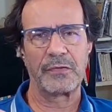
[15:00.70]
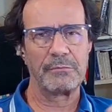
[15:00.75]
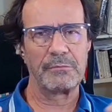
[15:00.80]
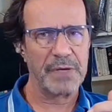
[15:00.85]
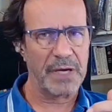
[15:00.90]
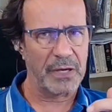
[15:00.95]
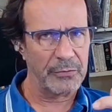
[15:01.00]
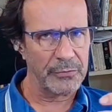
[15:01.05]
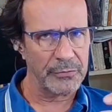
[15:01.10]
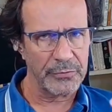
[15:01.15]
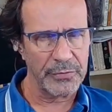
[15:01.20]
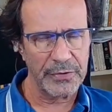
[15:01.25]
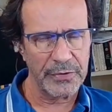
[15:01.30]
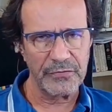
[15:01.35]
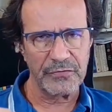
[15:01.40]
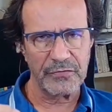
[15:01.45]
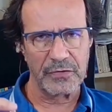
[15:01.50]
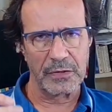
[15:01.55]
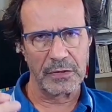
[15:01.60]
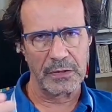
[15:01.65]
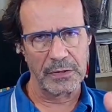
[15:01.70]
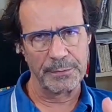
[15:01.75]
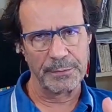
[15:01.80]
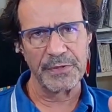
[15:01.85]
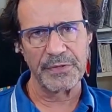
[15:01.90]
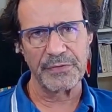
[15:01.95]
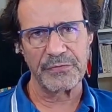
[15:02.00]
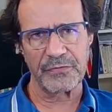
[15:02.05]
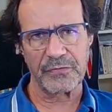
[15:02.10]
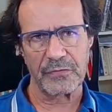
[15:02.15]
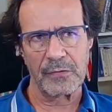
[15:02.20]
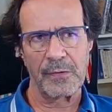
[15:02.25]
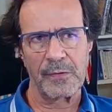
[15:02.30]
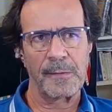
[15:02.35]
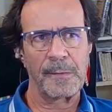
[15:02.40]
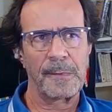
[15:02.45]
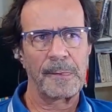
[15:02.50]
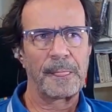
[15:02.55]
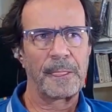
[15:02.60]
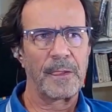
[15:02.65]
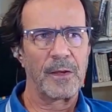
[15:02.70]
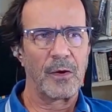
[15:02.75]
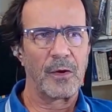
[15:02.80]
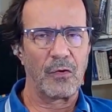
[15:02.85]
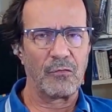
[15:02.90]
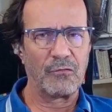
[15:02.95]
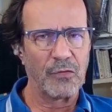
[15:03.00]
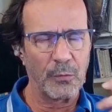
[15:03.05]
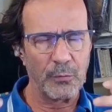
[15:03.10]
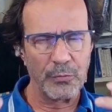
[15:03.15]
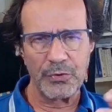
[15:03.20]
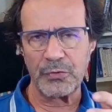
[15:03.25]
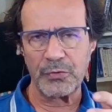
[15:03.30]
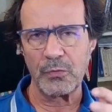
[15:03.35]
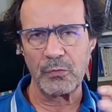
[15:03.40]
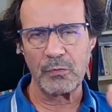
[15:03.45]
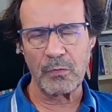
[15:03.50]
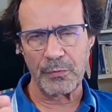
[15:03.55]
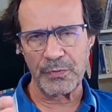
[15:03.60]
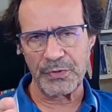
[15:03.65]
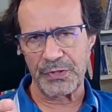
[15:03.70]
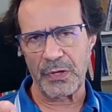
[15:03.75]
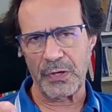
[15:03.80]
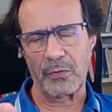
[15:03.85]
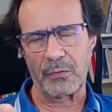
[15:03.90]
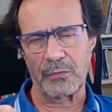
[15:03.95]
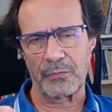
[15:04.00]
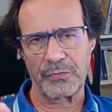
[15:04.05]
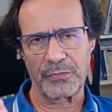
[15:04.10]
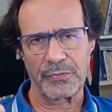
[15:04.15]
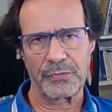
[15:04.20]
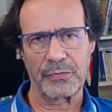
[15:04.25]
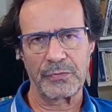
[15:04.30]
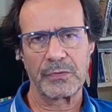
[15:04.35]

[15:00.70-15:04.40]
the boundaries, the limits of what we do and what we don't.